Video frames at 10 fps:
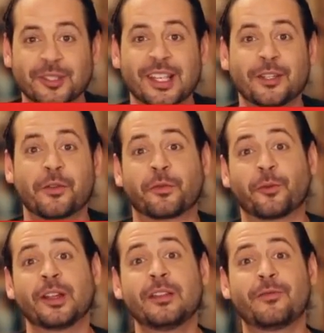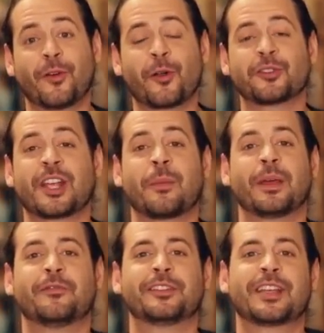We'll send you free Photoshop
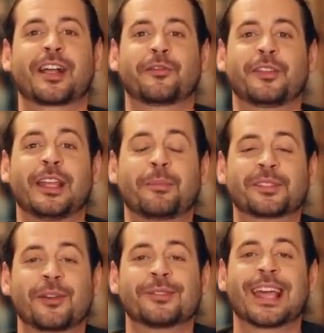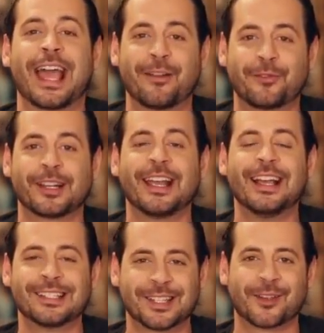and photography episodes every
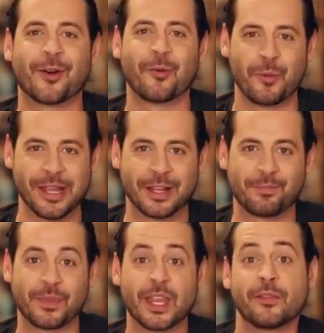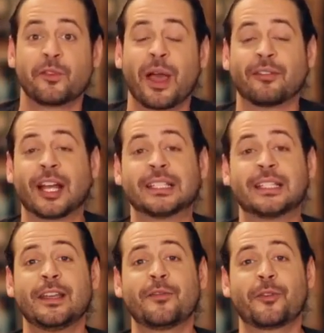single week. And if you have an
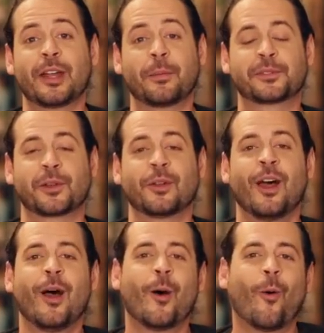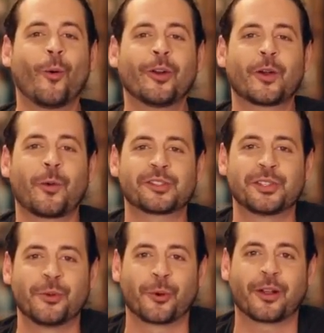idea for an episode, or a
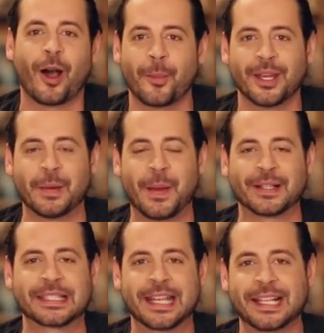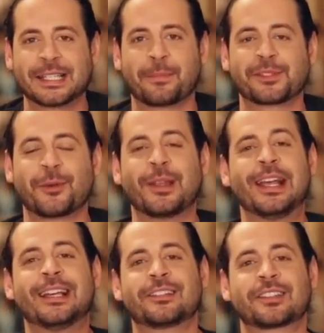question or comment about today's episode,
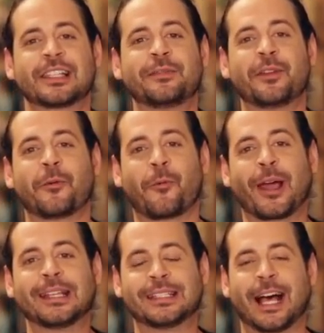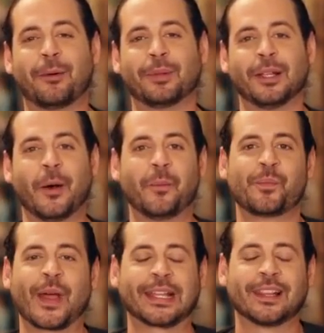just leave it right down below.
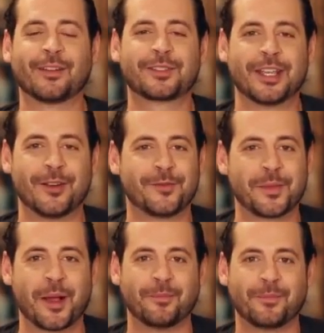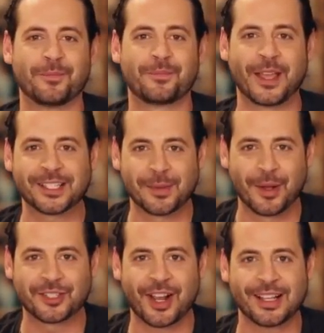I'd love to hear from you. Thanks so
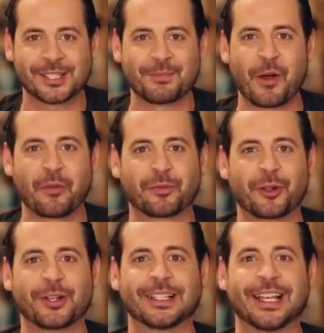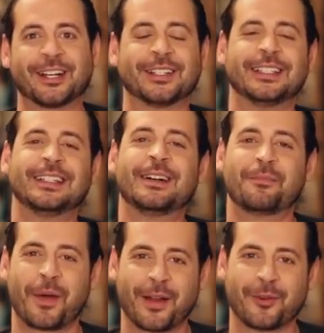much, guys. I'll learn you later.
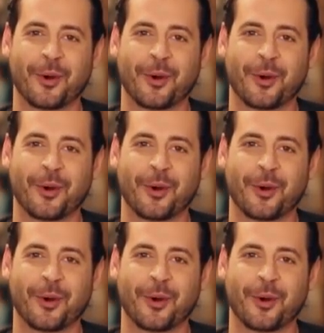Bye,